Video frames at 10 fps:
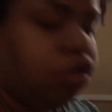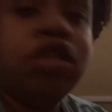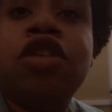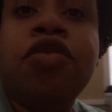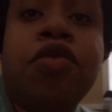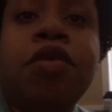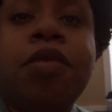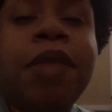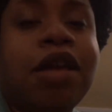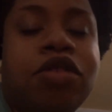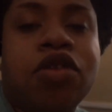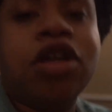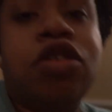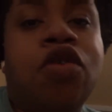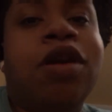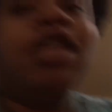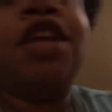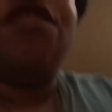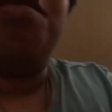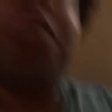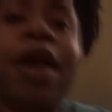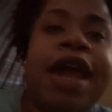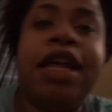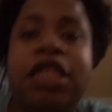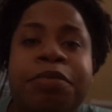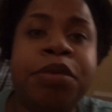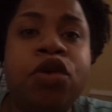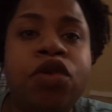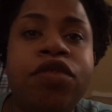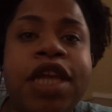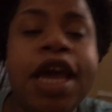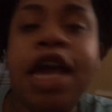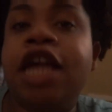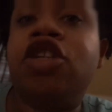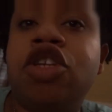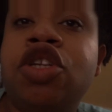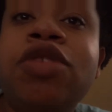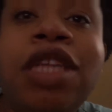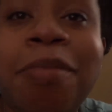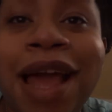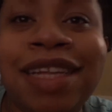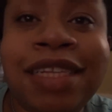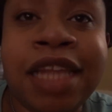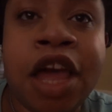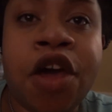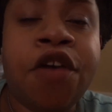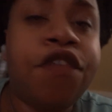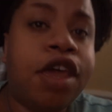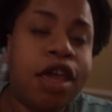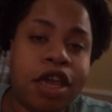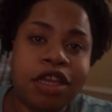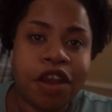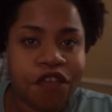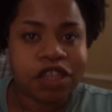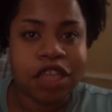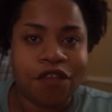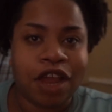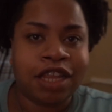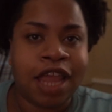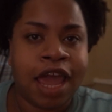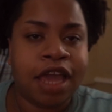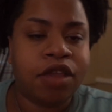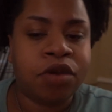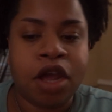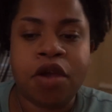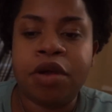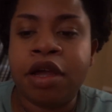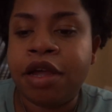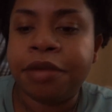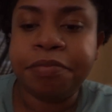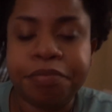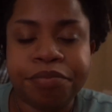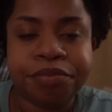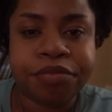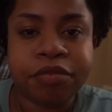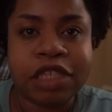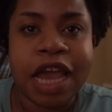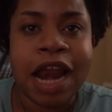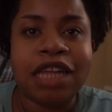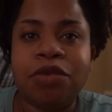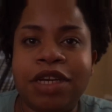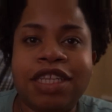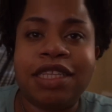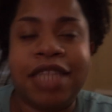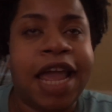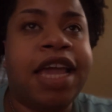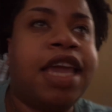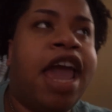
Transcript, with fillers: do makeup tutorials, going to different brands, booths, introducing myself, different stuff like that, you know. And I just want to thank